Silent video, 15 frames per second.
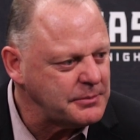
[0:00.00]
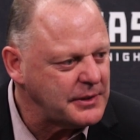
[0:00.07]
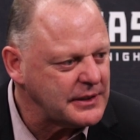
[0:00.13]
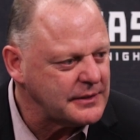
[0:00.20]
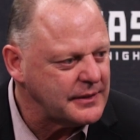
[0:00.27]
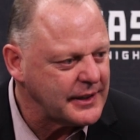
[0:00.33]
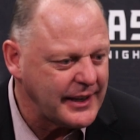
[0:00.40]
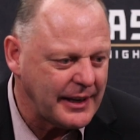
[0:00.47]
but
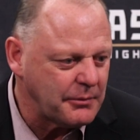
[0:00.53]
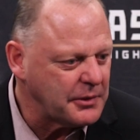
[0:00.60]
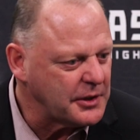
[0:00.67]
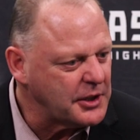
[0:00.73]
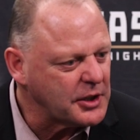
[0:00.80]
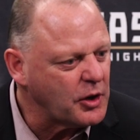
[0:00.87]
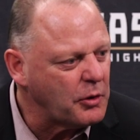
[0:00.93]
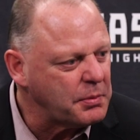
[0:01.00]
again, we're
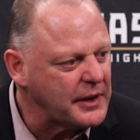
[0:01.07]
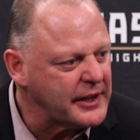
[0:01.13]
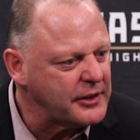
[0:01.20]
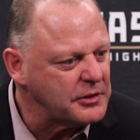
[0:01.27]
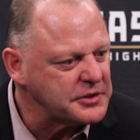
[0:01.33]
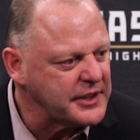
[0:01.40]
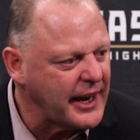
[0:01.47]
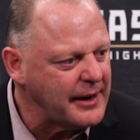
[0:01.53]
going to go play
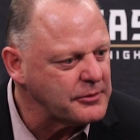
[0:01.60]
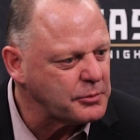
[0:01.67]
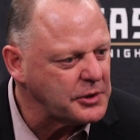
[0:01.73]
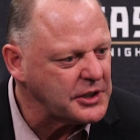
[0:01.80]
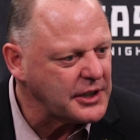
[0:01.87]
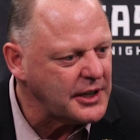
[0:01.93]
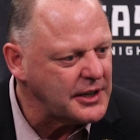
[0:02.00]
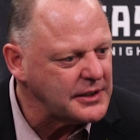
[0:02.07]
those games,
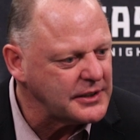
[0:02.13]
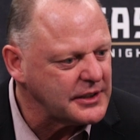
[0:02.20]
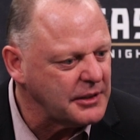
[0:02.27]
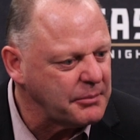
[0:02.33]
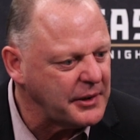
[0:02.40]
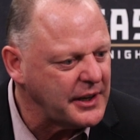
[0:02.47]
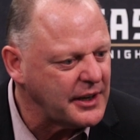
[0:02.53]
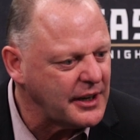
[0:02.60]
work hard, and
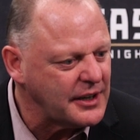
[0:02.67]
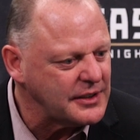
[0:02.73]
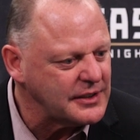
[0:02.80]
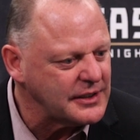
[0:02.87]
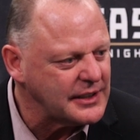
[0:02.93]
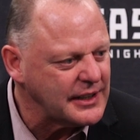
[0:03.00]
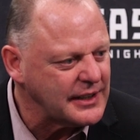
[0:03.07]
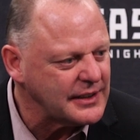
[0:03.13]
compete hard,
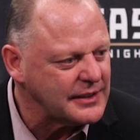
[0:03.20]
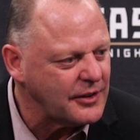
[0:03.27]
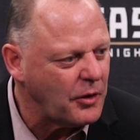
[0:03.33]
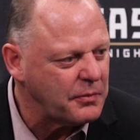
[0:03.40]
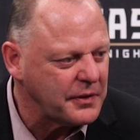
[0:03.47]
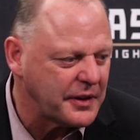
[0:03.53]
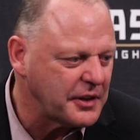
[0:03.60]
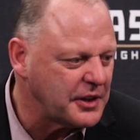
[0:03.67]
and uh,
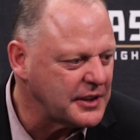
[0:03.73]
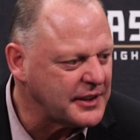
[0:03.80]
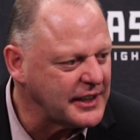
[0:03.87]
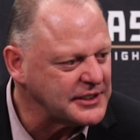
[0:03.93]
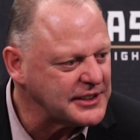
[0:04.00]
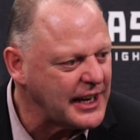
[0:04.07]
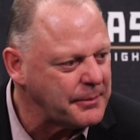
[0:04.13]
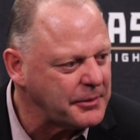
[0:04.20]
hopefully the good
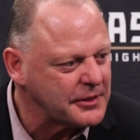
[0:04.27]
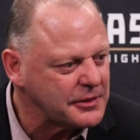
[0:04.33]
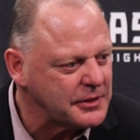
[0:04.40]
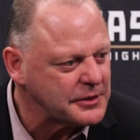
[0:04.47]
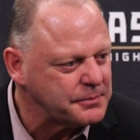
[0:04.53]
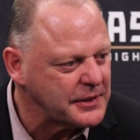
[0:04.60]
things happen to us.